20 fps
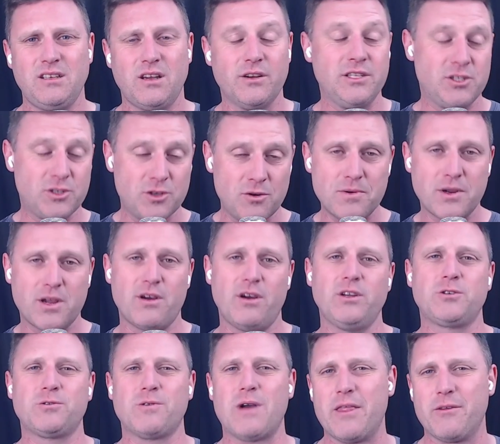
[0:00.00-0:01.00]
and
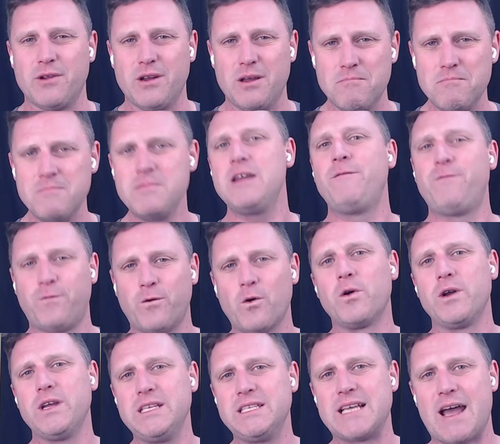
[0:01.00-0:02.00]
SuperCoach rather, and a
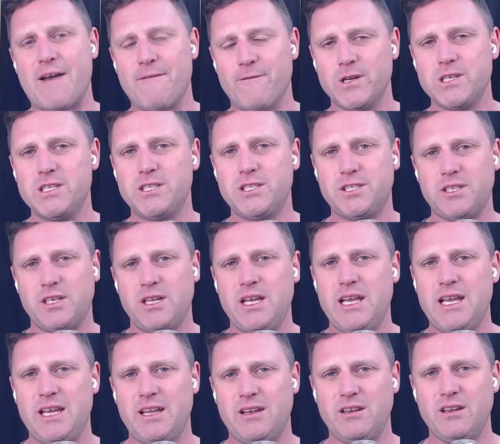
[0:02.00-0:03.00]
mid-40s average
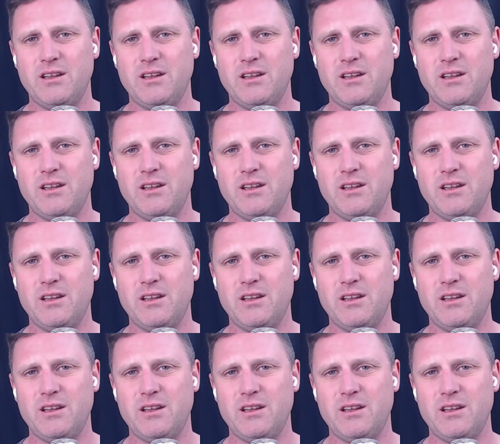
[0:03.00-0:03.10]
in